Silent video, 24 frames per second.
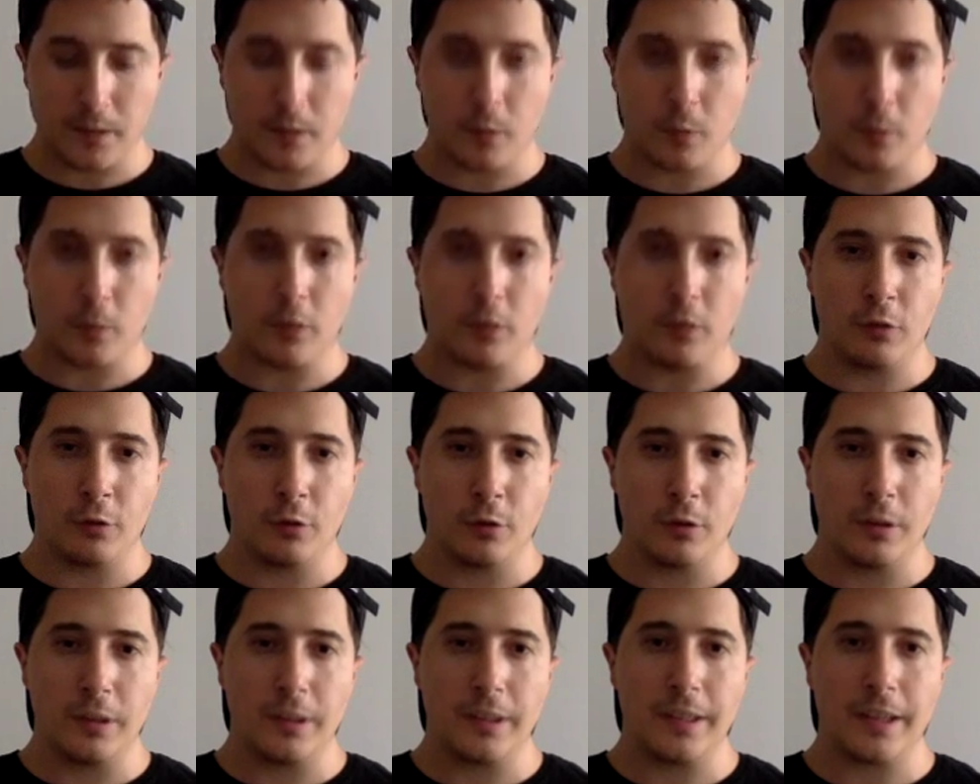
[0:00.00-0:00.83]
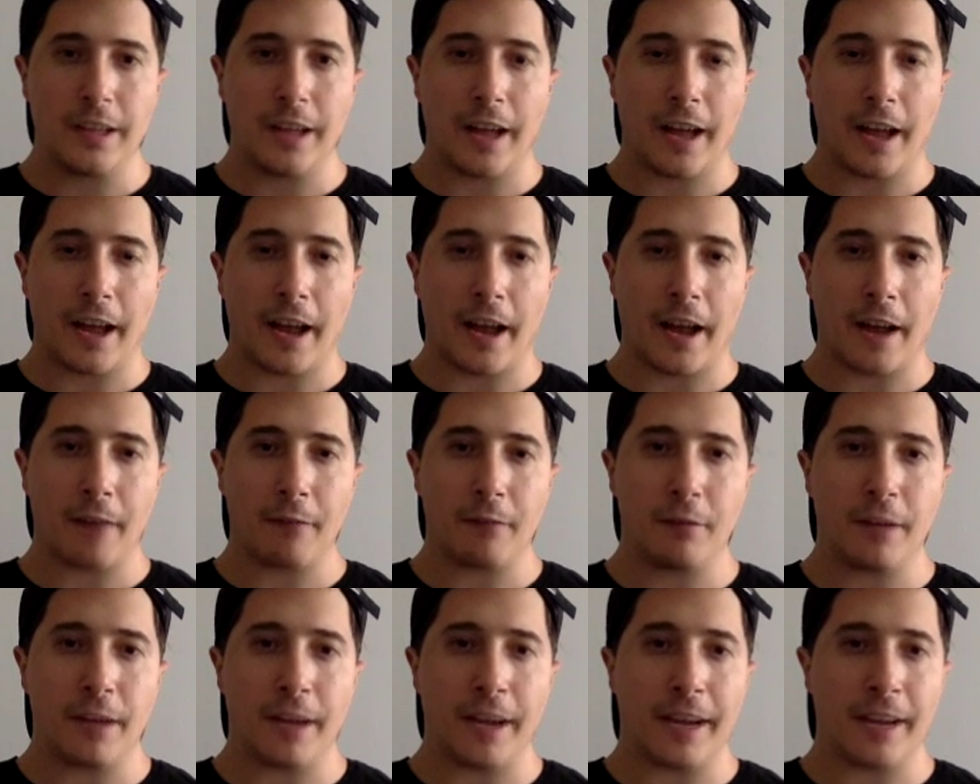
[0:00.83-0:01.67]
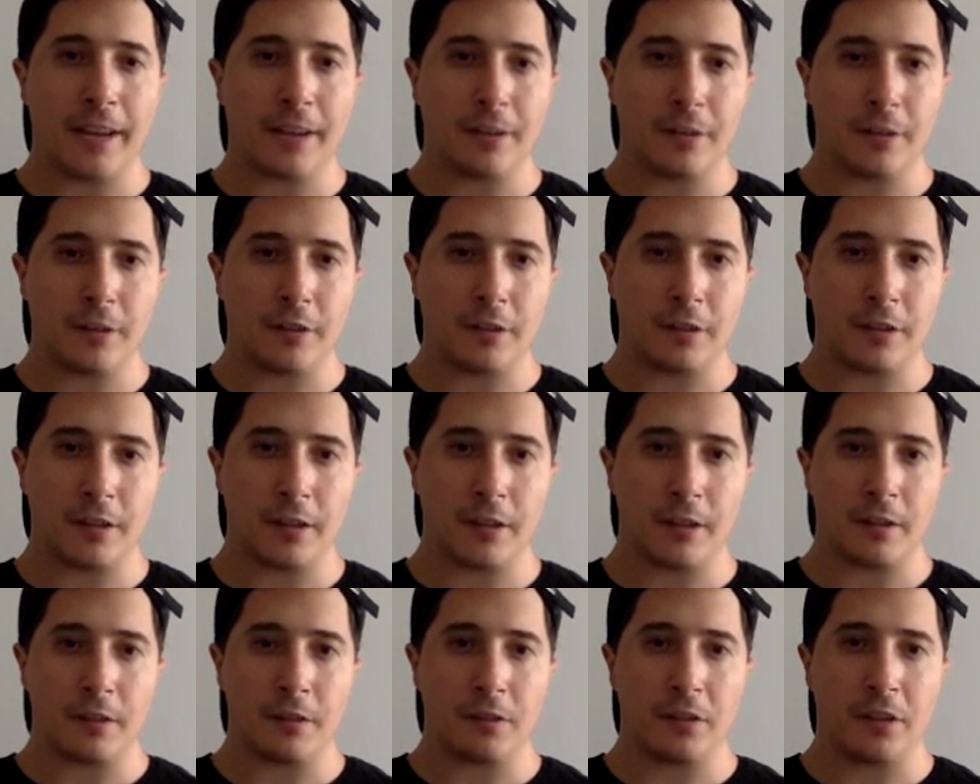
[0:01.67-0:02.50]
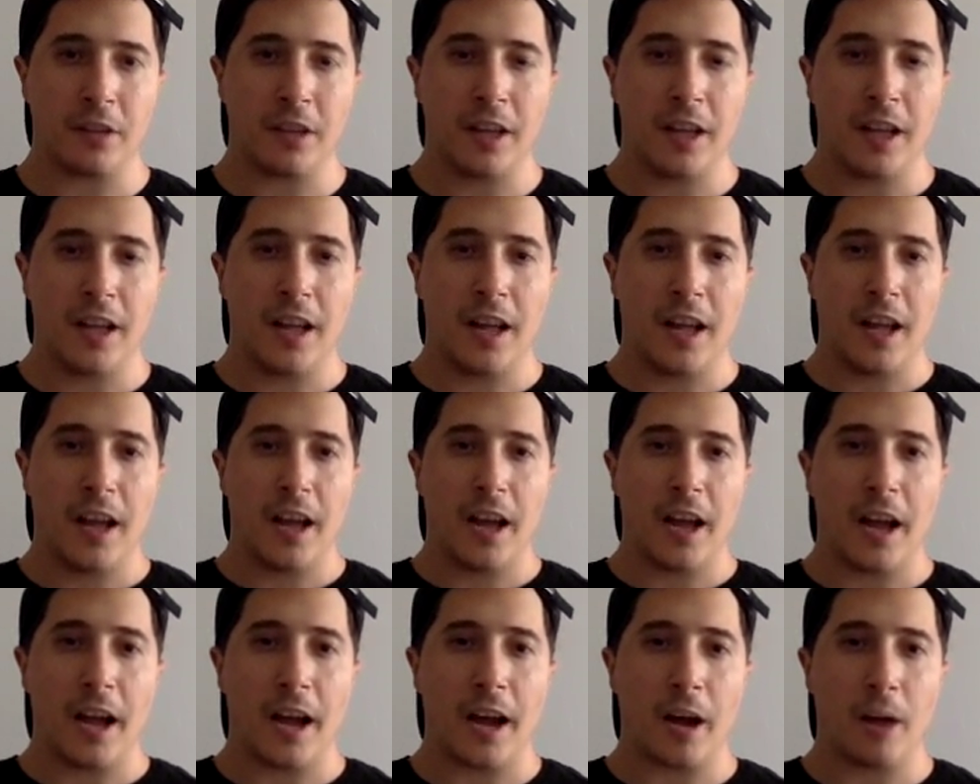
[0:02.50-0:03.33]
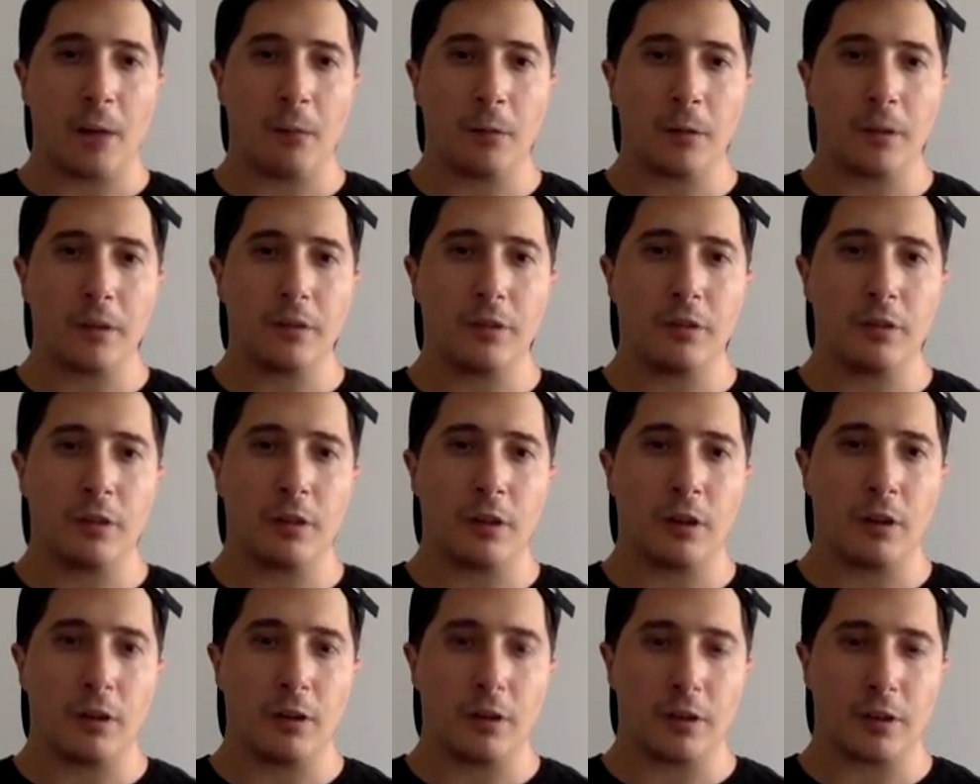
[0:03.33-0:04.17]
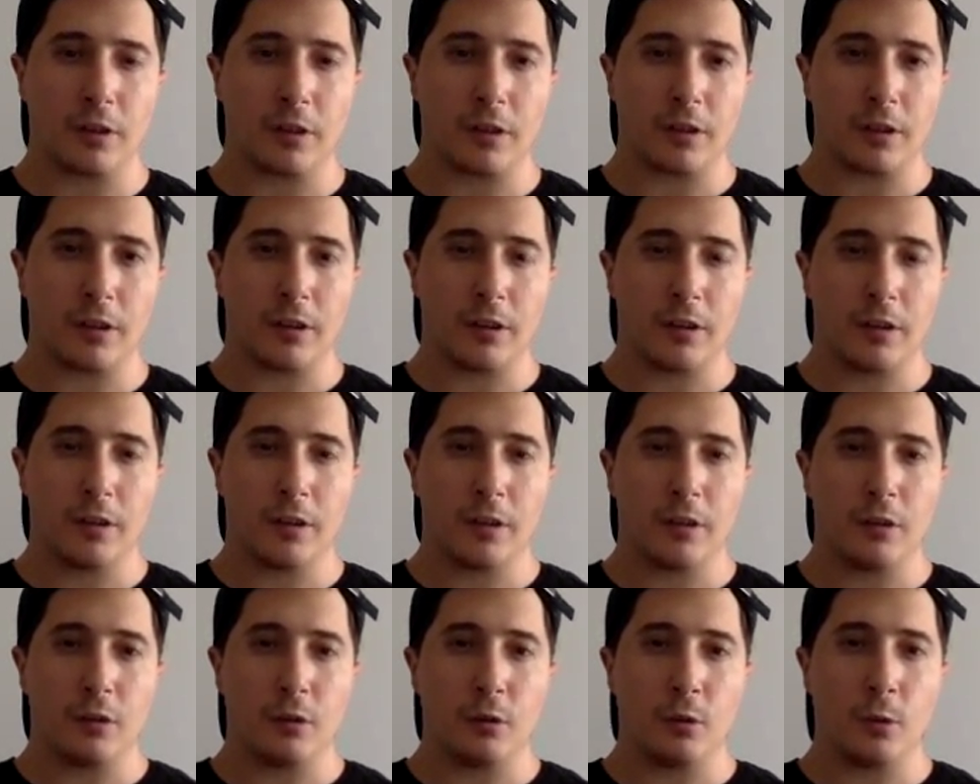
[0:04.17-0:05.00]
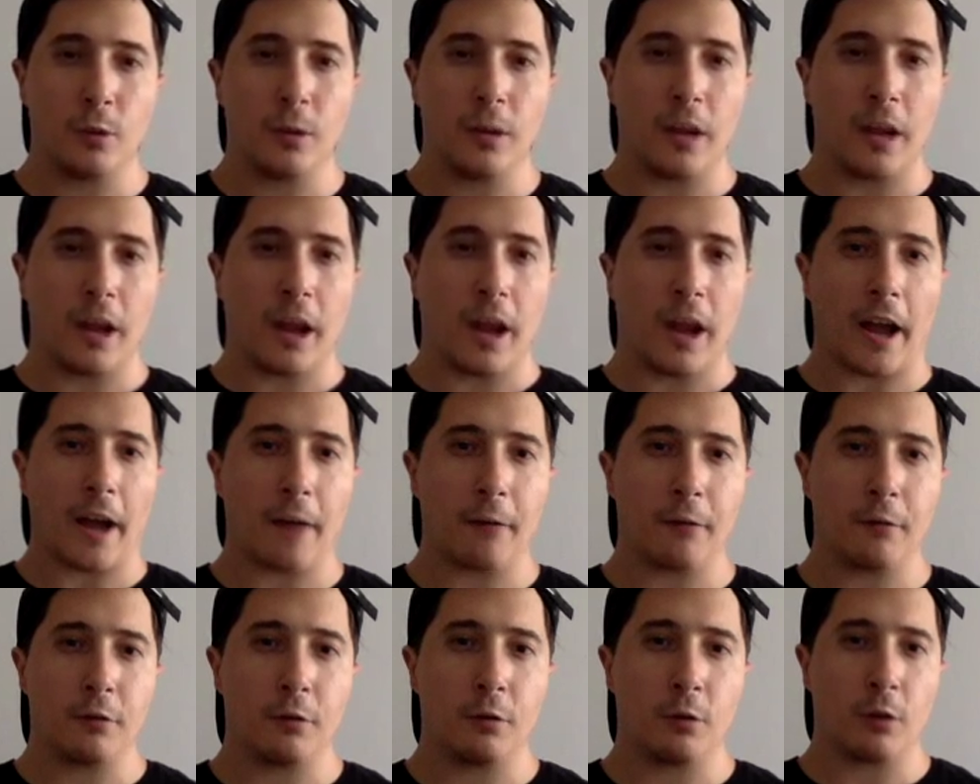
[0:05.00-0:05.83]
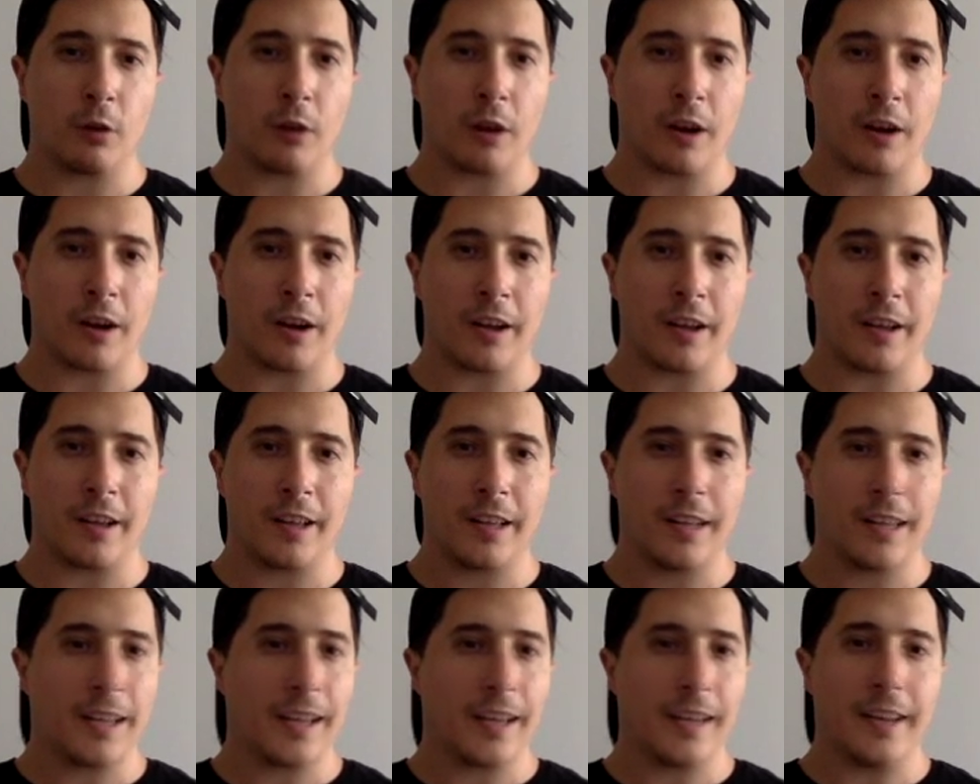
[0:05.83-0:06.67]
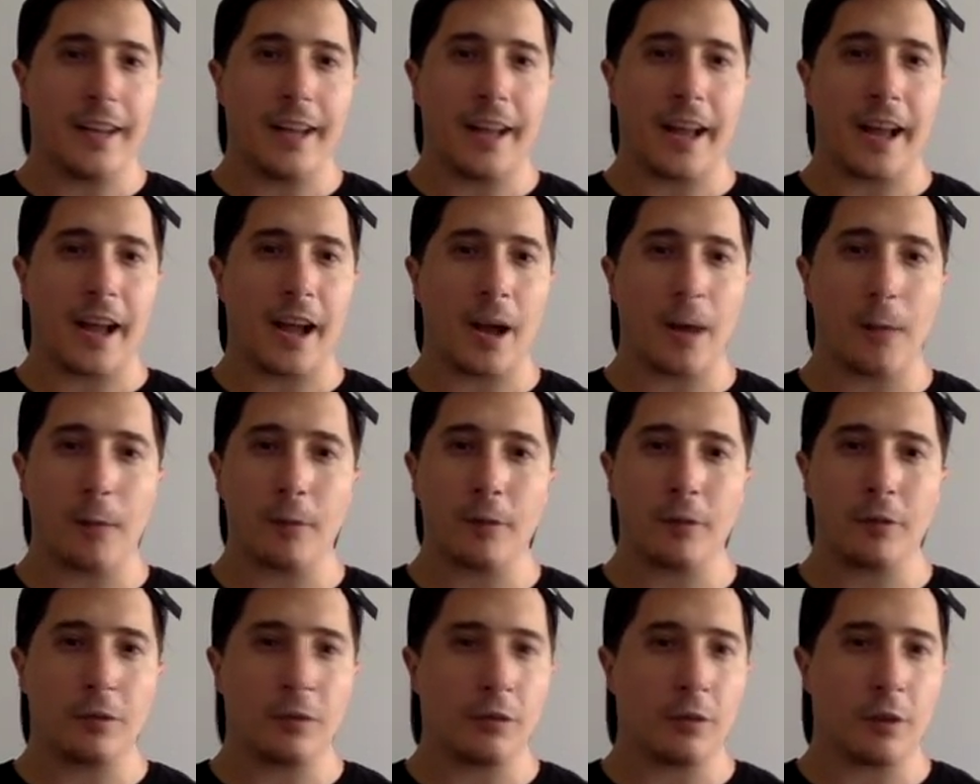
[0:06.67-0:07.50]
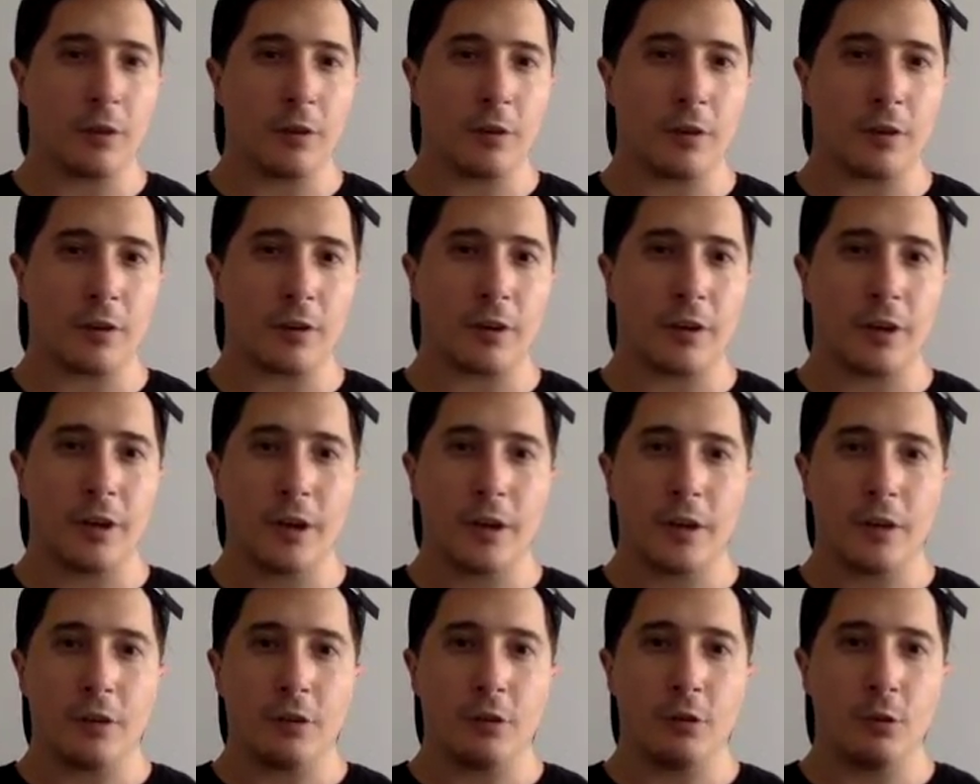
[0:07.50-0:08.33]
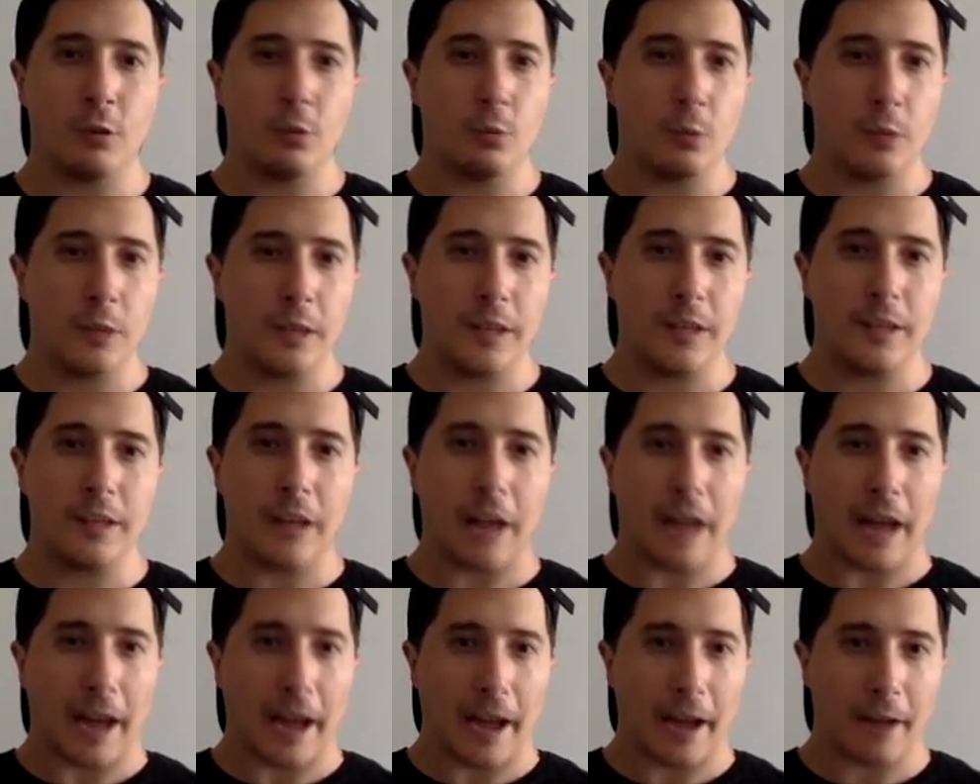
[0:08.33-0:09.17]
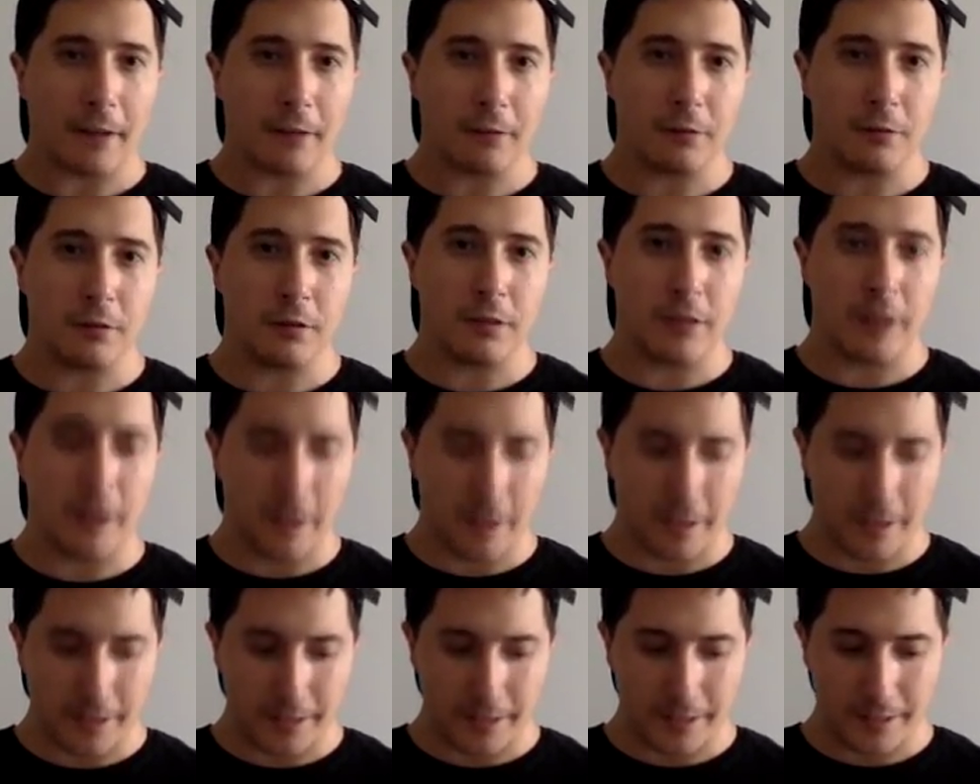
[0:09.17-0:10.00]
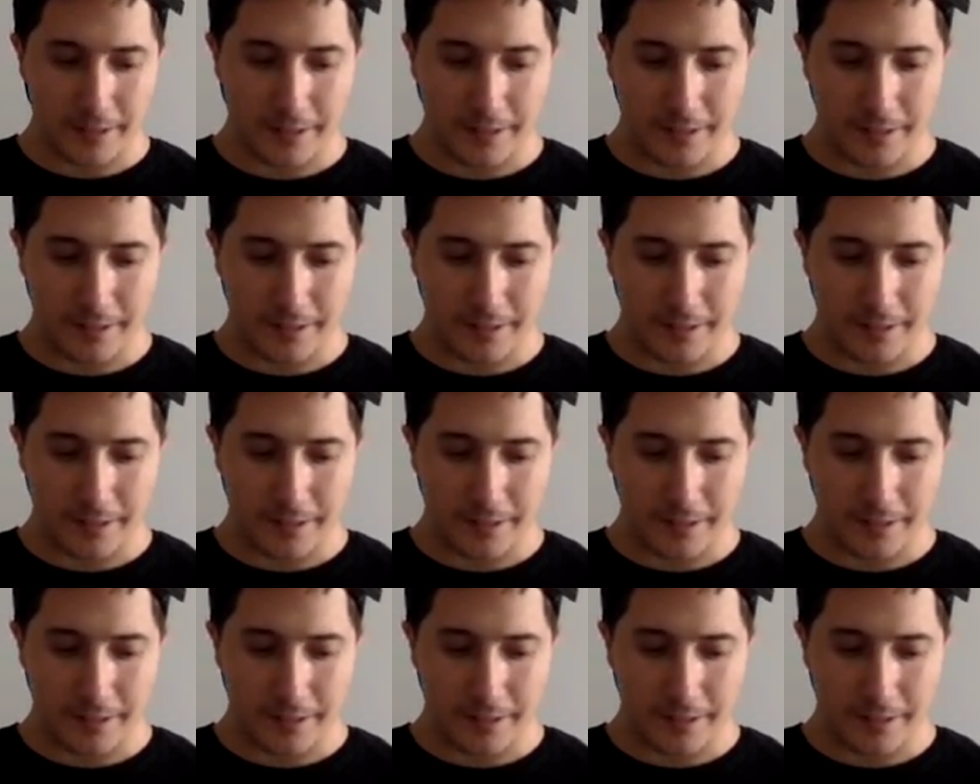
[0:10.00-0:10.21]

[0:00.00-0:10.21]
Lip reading: We truly have to ask ourselves, how much longer do we have to cry, and how much longer do we have to die?